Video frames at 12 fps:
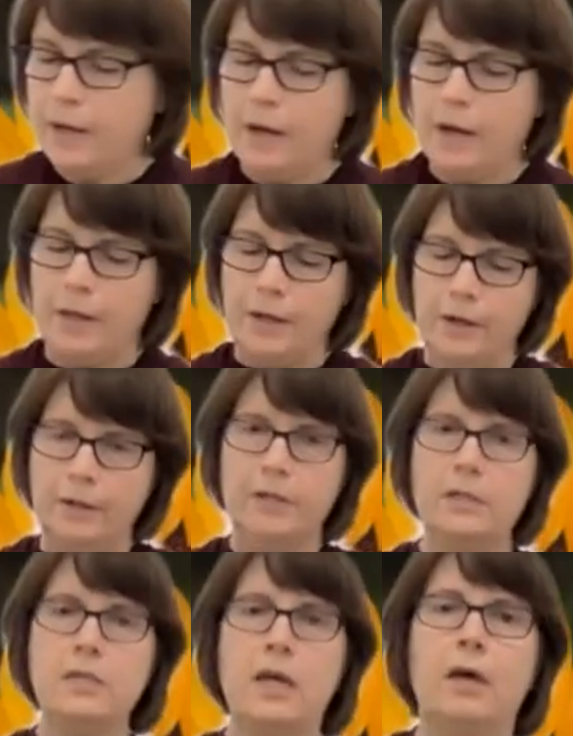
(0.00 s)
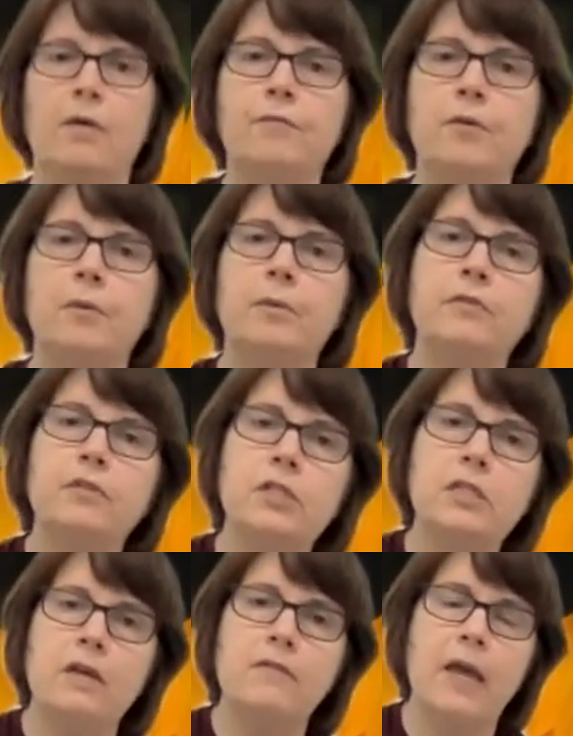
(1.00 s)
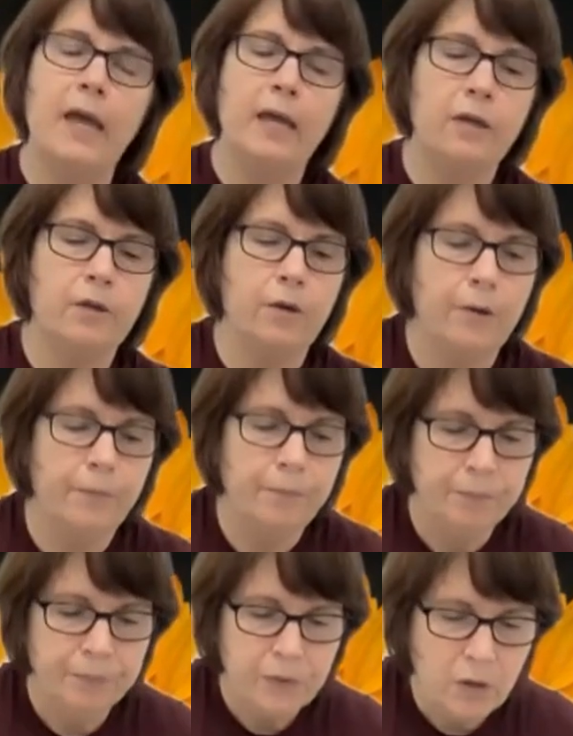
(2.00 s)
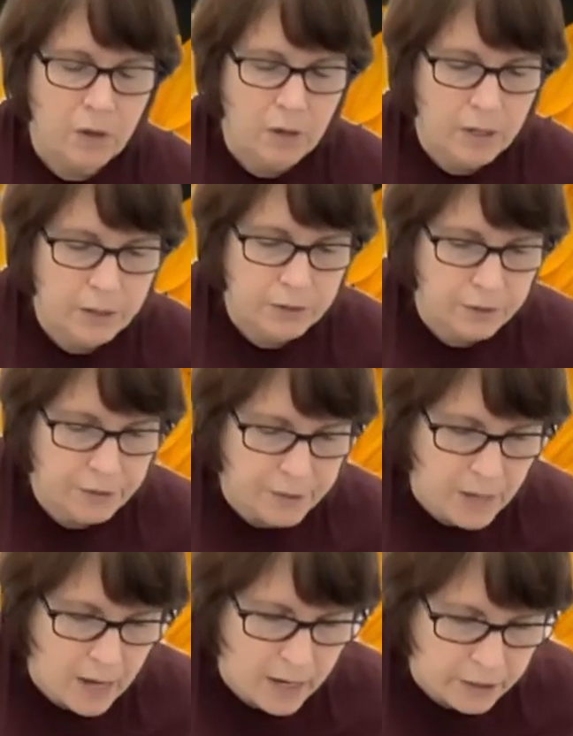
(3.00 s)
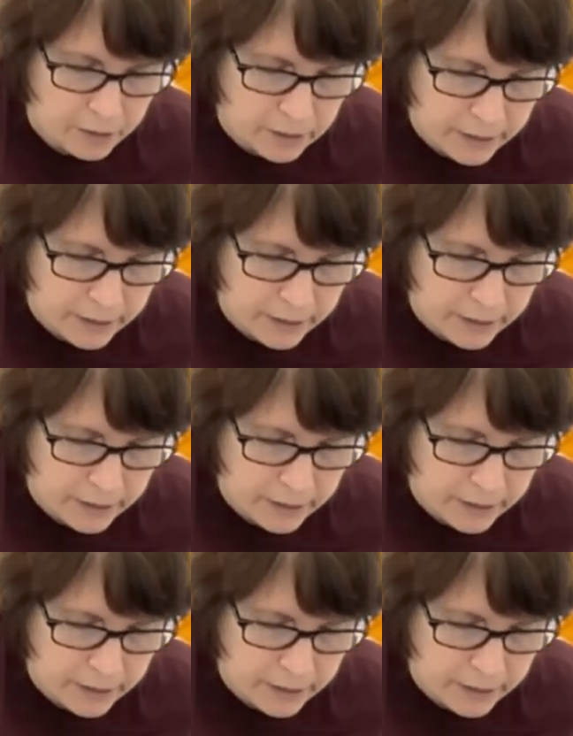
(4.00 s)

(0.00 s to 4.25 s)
the other is helpful. But if you just have ankle on your thigh, you're